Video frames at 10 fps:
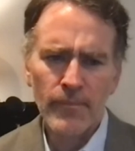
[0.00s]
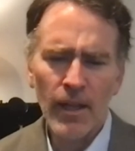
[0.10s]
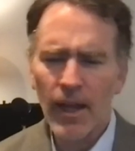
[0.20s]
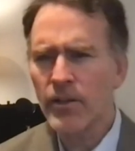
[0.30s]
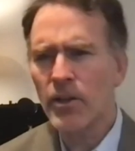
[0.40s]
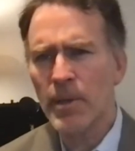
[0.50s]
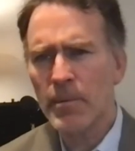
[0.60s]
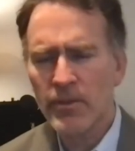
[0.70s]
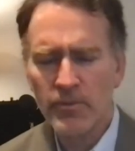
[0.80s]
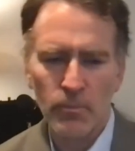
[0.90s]
I don't know, maybe
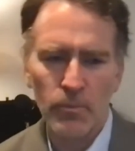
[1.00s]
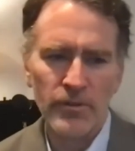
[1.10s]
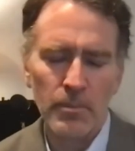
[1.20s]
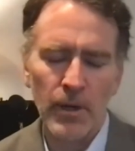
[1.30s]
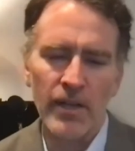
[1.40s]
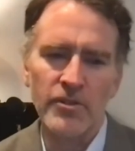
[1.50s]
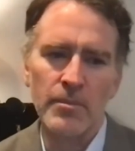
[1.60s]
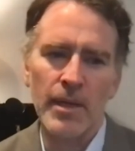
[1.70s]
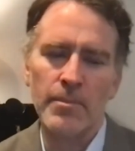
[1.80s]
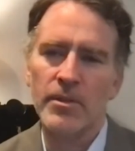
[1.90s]
this will surprise you,
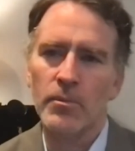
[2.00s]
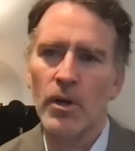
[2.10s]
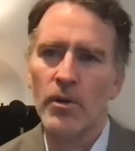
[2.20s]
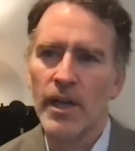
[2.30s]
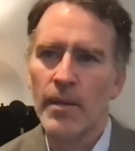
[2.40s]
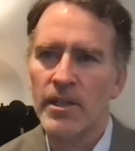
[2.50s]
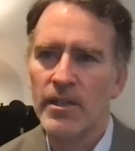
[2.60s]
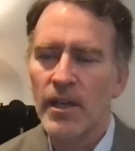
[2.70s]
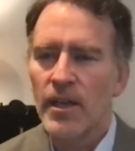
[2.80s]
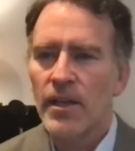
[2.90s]
maybe it won't. I mean,
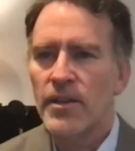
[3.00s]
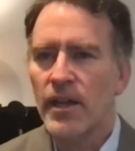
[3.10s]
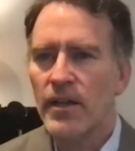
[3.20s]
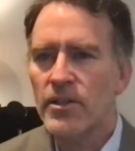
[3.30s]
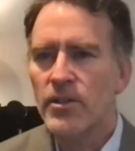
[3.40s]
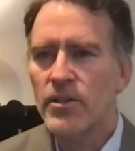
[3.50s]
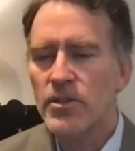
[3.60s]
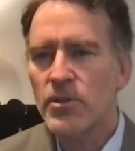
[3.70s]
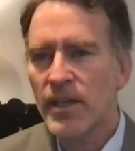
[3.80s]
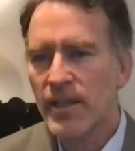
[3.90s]
there you,
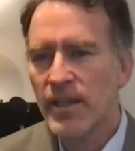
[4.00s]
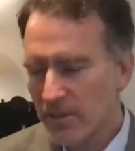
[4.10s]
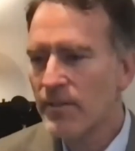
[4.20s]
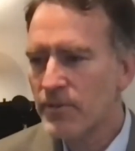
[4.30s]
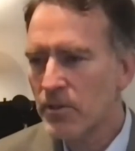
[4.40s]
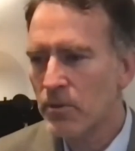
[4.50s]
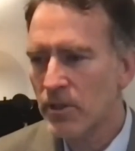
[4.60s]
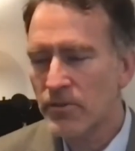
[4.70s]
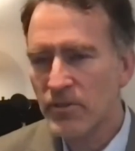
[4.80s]
you can, as an interviewer,